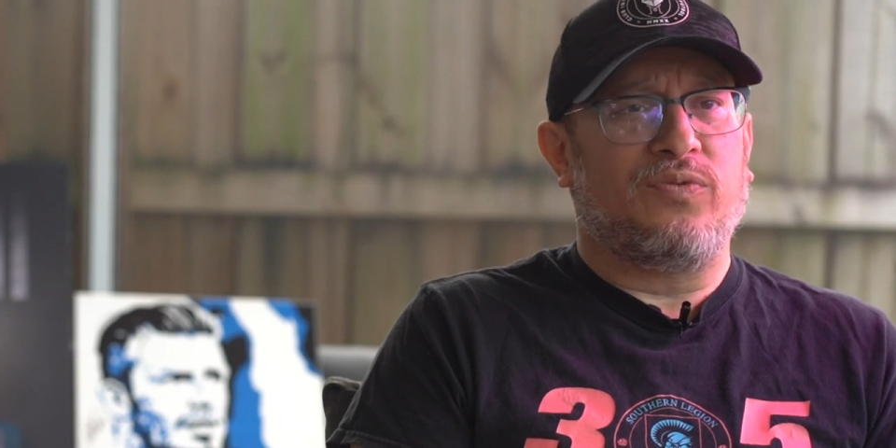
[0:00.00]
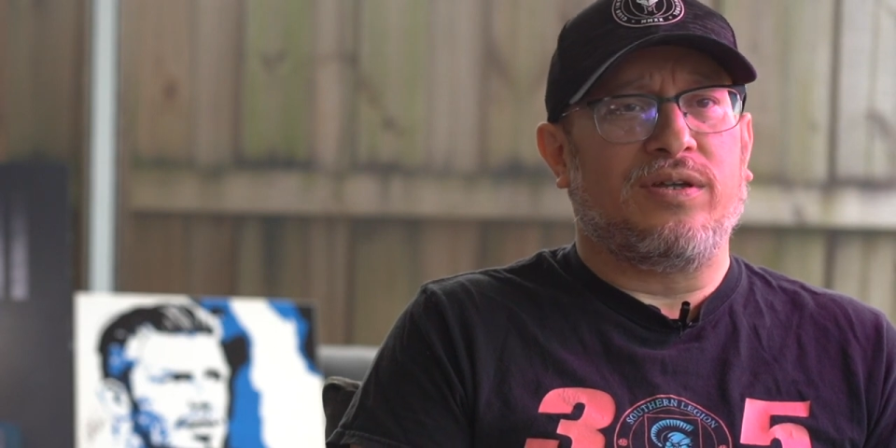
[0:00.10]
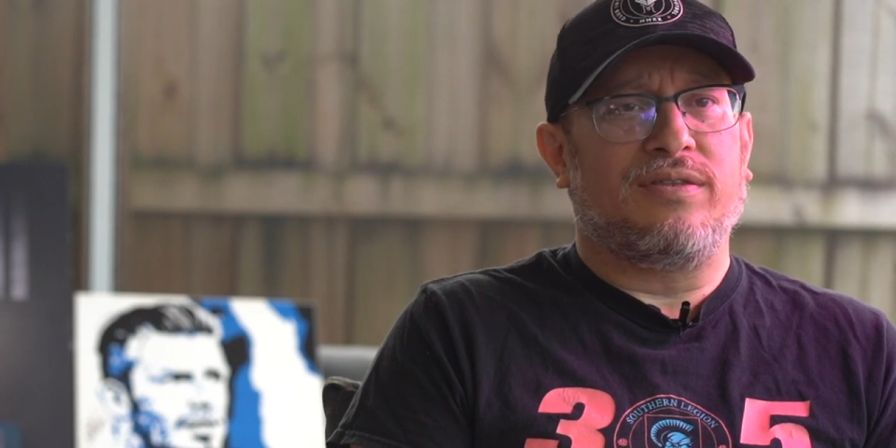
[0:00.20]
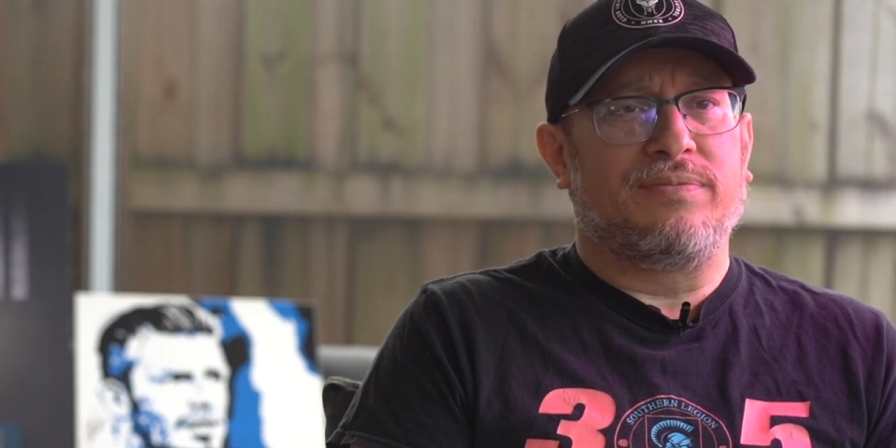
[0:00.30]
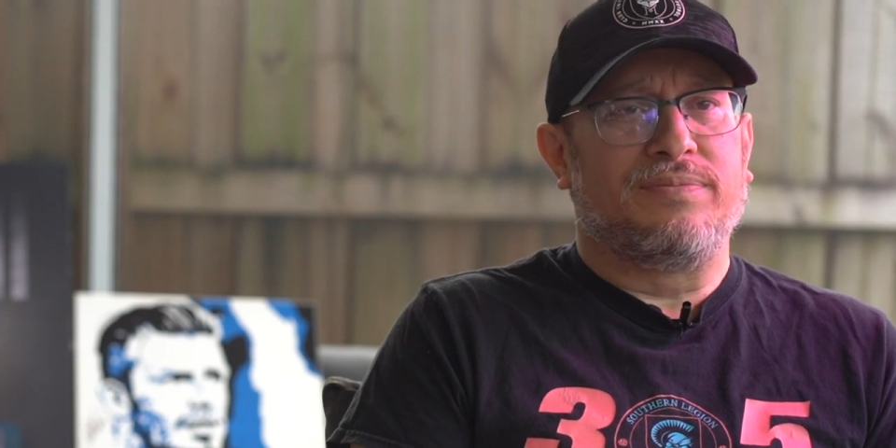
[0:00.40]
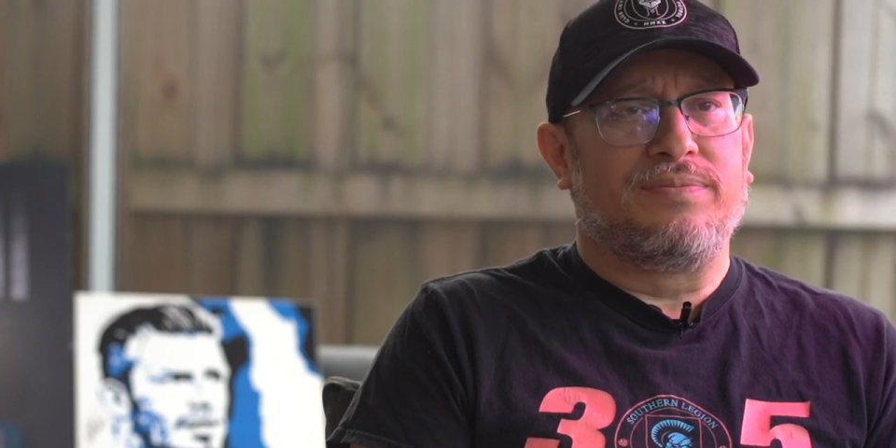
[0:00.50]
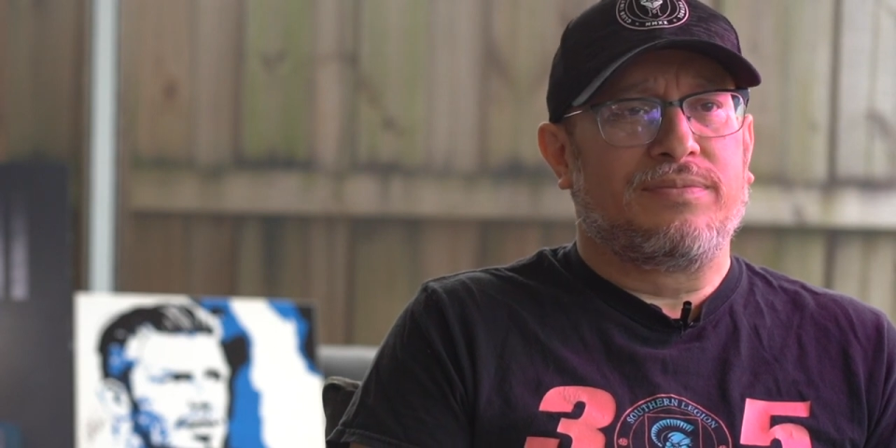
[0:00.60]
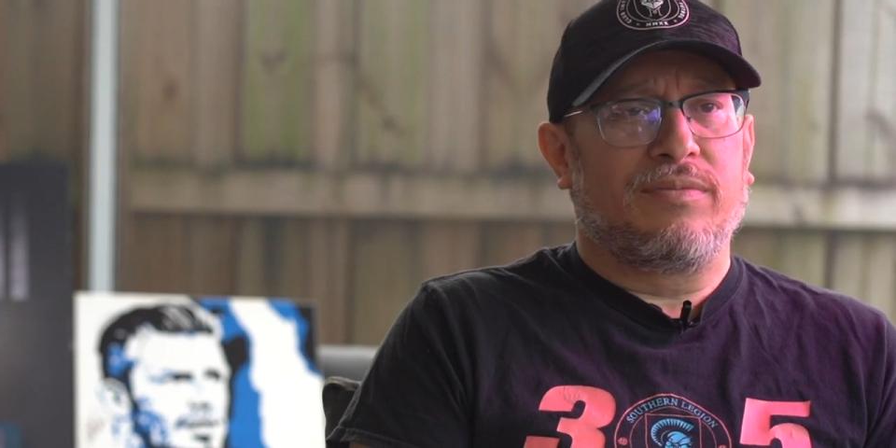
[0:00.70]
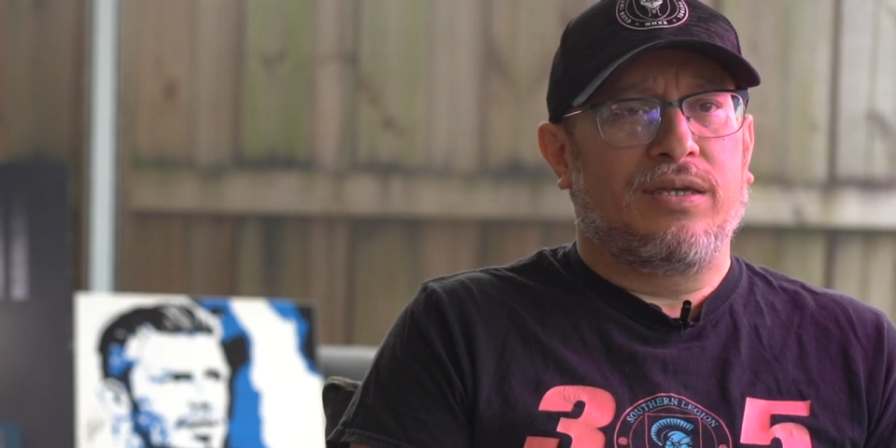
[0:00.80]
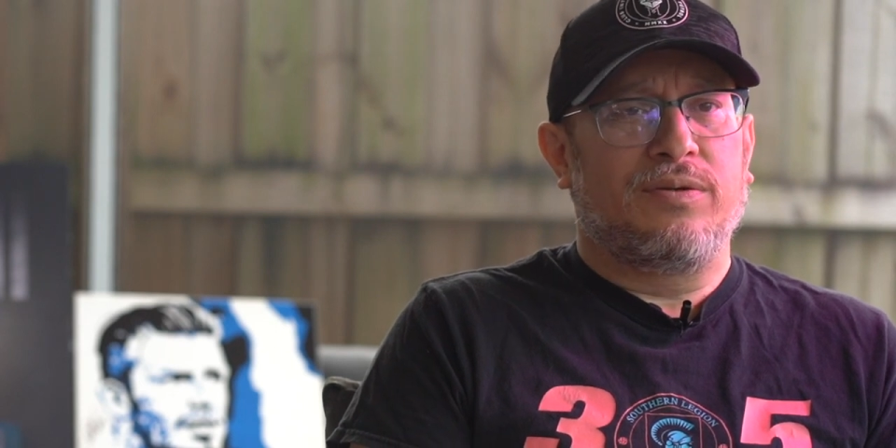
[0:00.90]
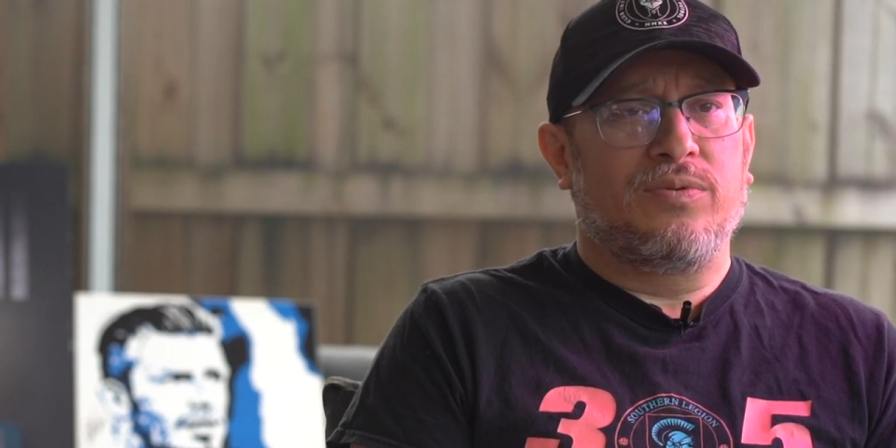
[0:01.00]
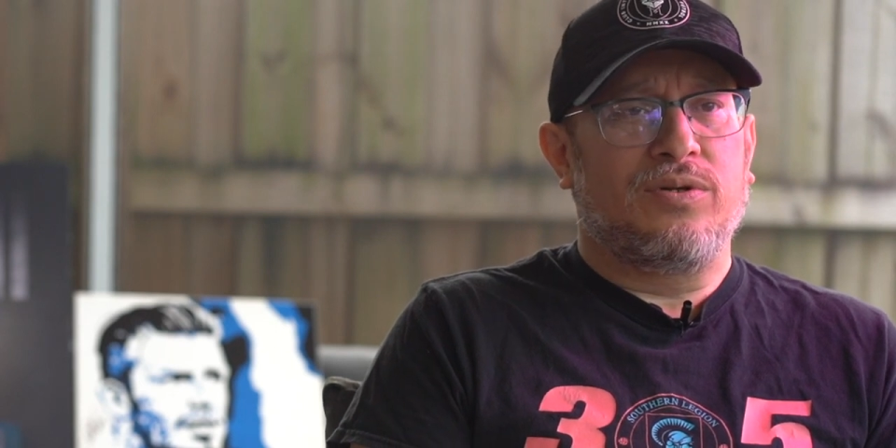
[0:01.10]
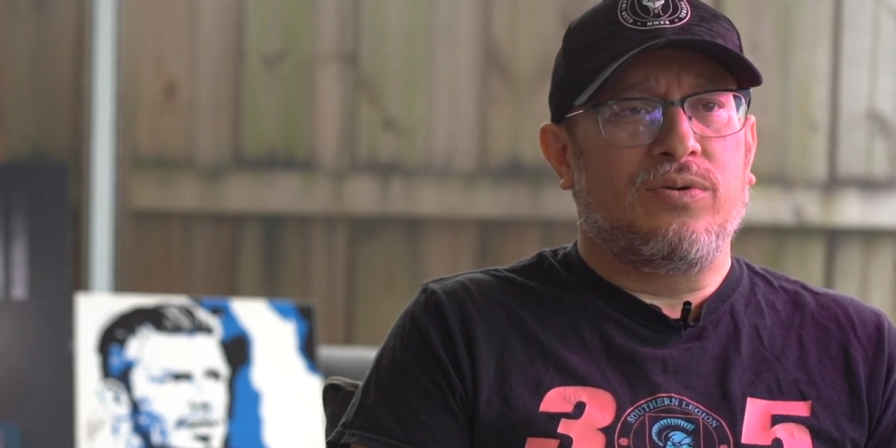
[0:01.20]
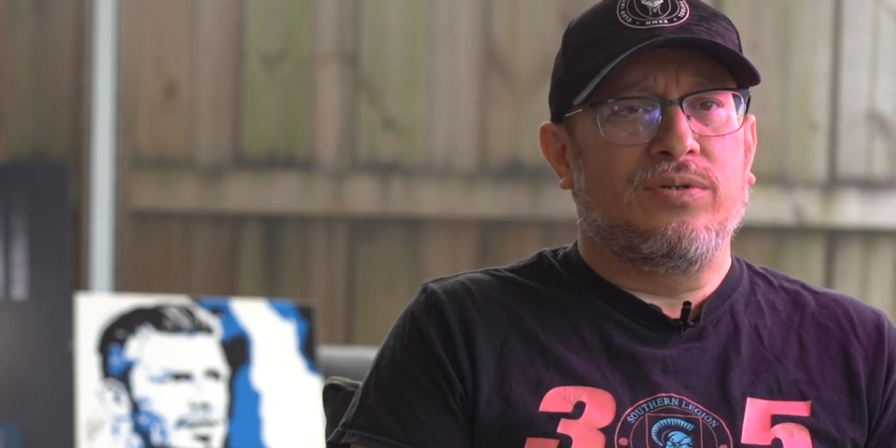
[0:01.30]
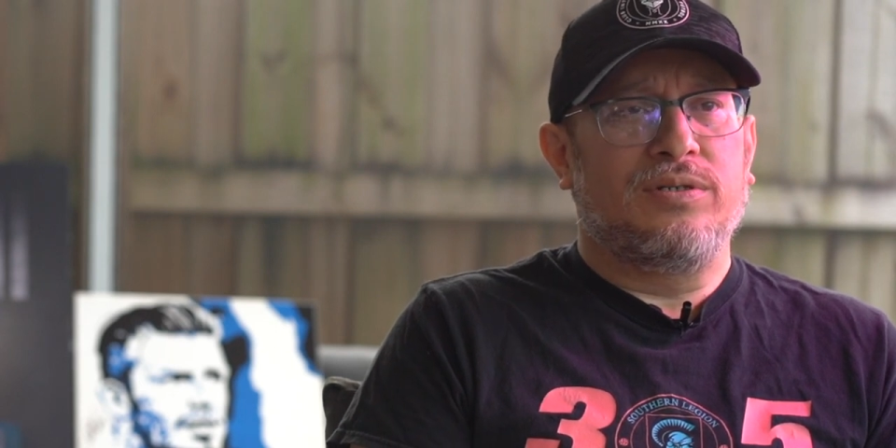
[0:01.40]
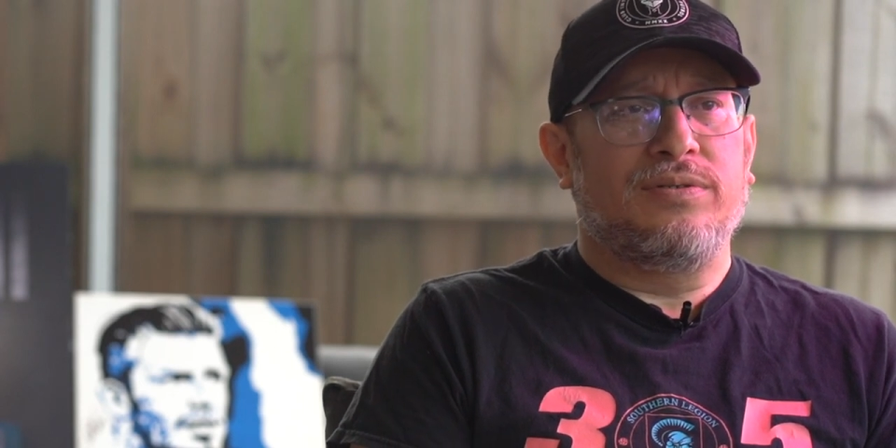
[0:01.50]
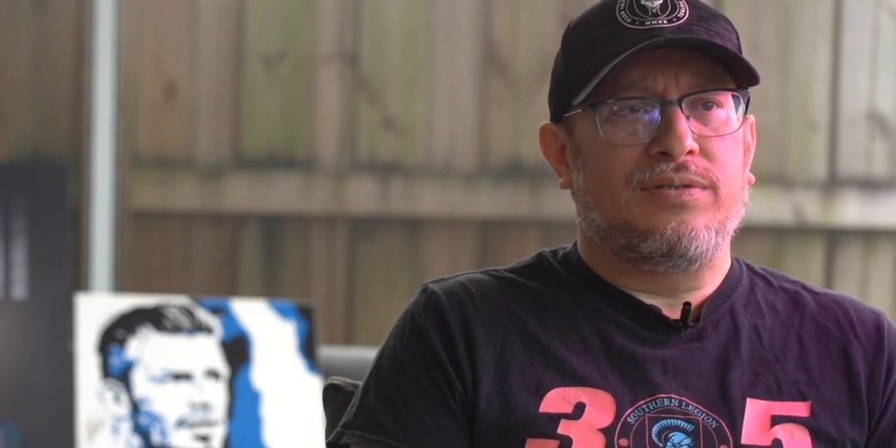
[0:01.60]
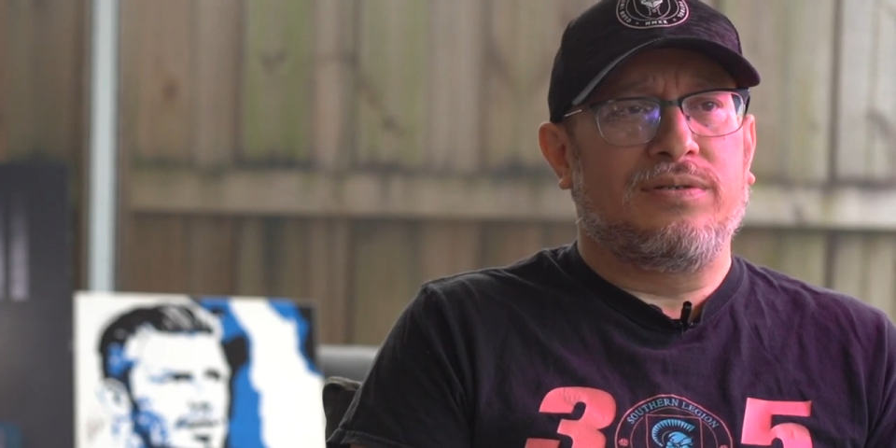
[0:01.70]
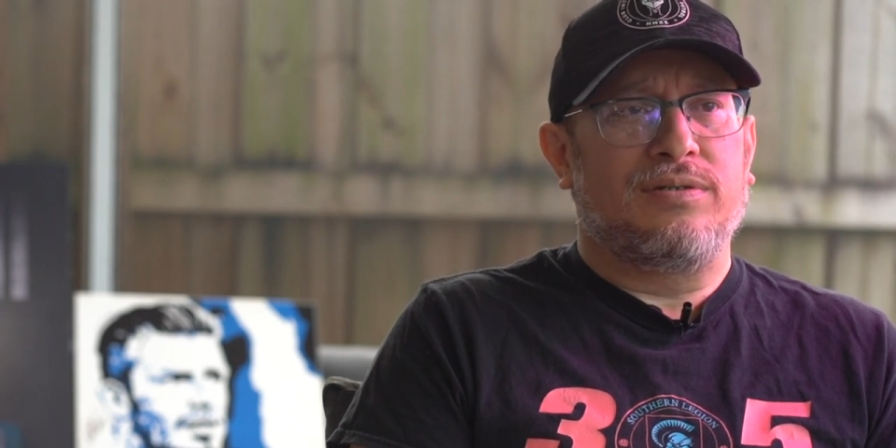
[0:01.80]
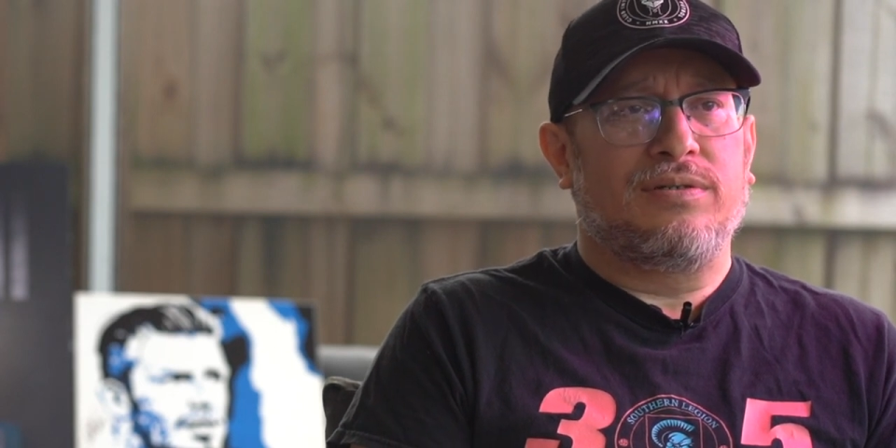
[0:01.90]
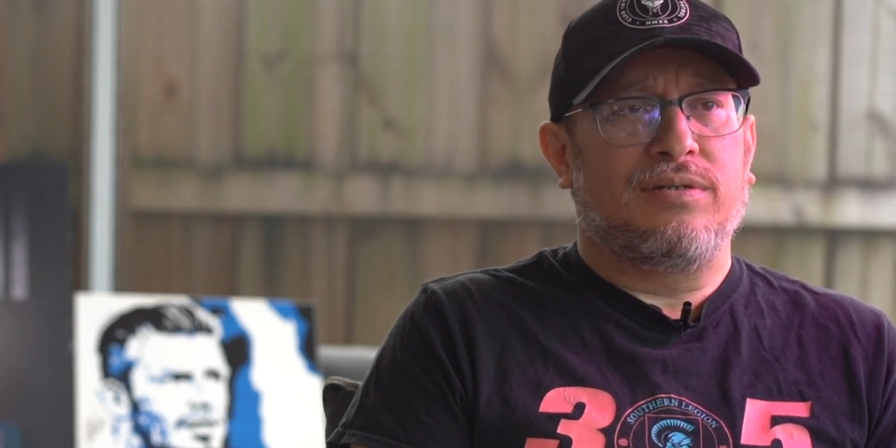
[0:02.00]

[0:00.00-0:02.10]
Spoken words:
faith. He was always